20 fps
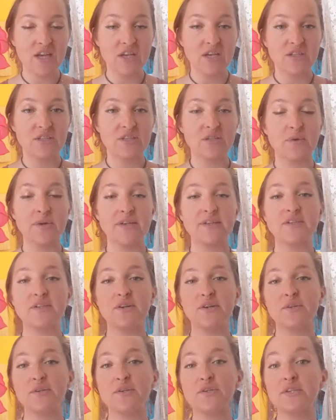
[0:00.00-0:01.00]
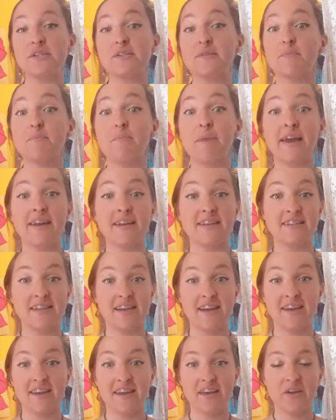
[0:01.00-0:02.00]
So I started just
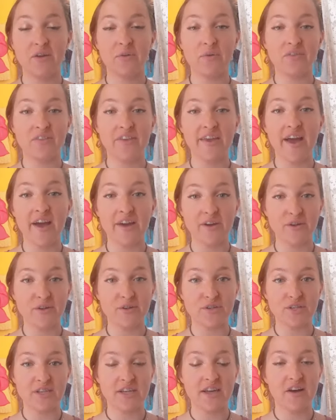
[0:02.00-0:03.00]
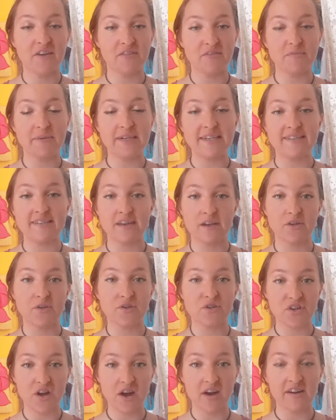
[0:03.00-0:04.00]
meditating with the energy of my second
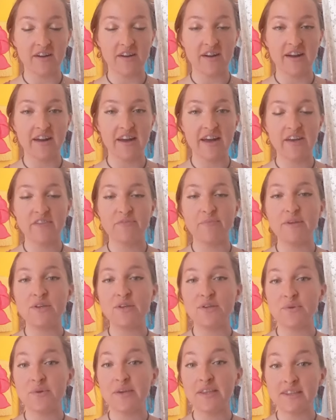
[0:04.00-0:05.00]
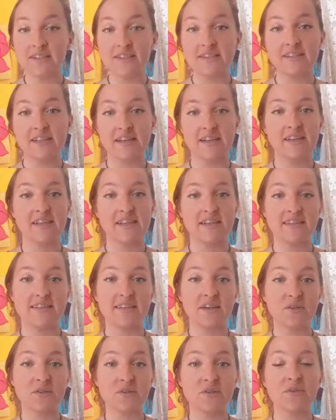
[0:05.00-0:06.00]
chakra. I've been doing this lately. It's
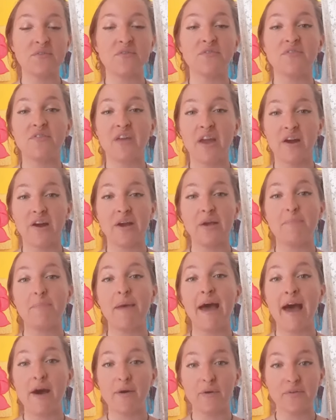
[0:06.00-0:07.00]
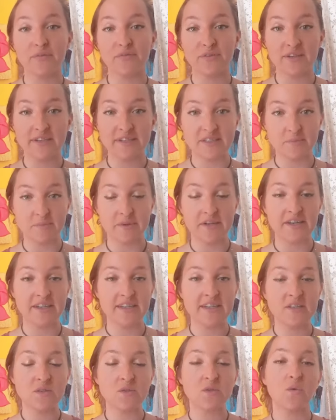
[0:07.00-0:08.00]
actually a very powerful
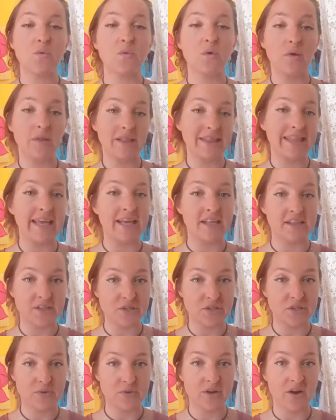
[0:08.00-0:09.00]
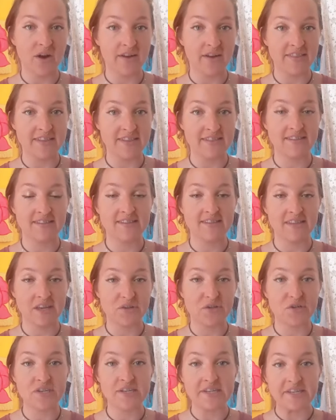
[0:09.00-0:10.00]
experience. We'll likely do it on this
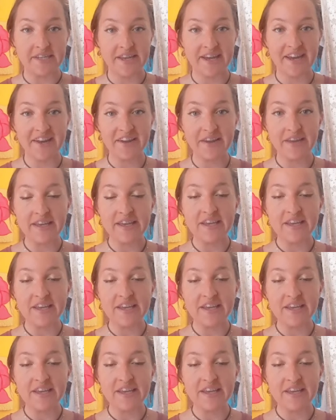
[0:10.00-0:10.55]
session today.